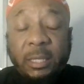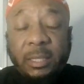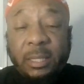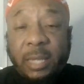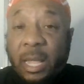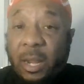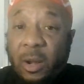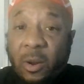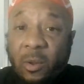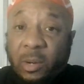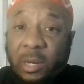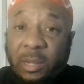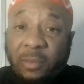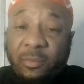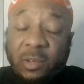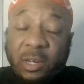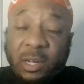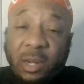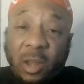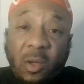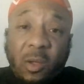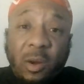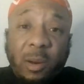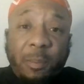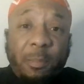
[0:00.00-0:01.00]
They don't even
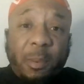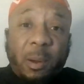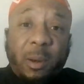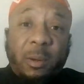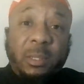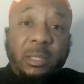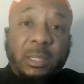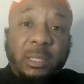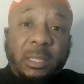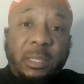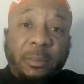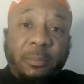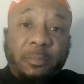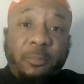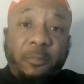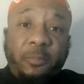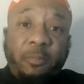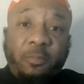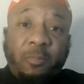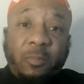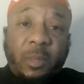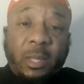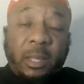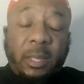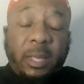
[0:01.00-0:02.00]
know the person.
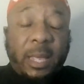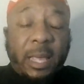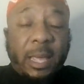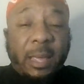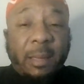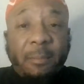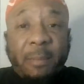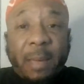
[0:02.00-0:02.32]
It